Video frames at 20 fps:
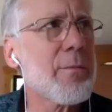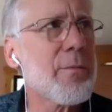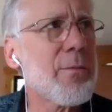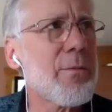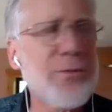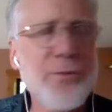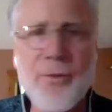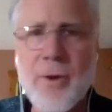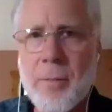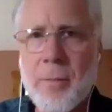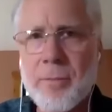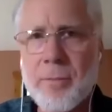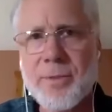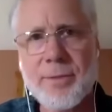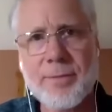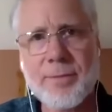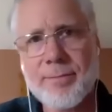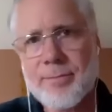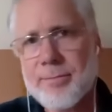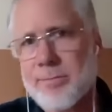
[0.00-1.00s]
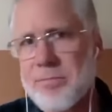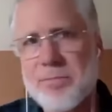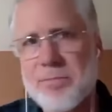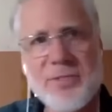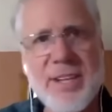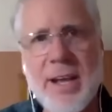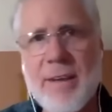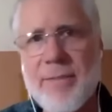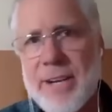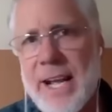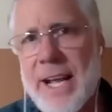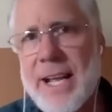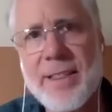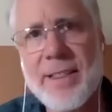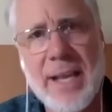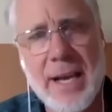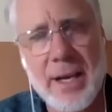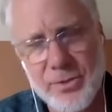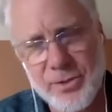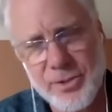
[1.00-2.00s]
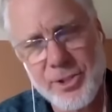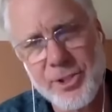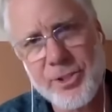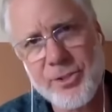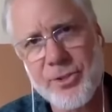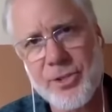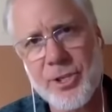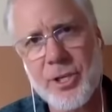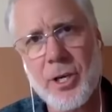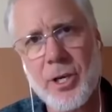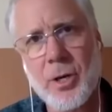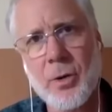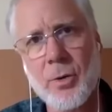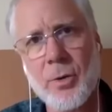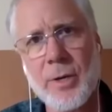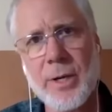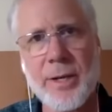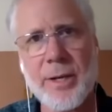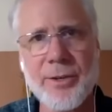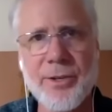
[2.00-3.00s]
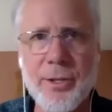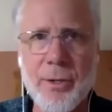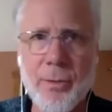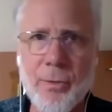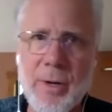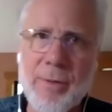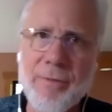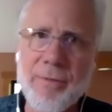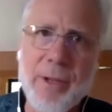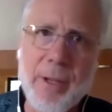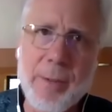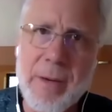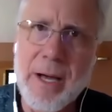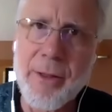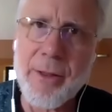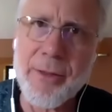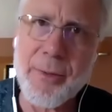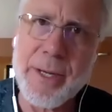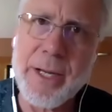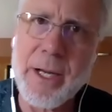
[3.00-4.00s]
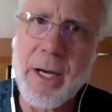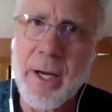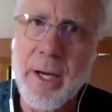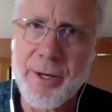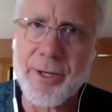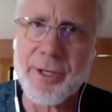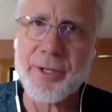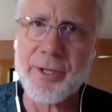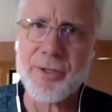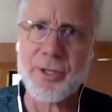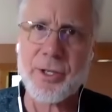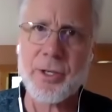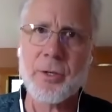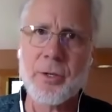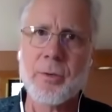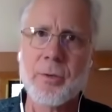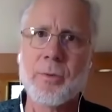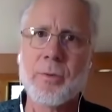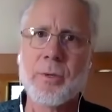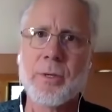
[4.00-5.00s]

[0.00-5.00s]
from 8,000 years ago until roughly about 300 years ago,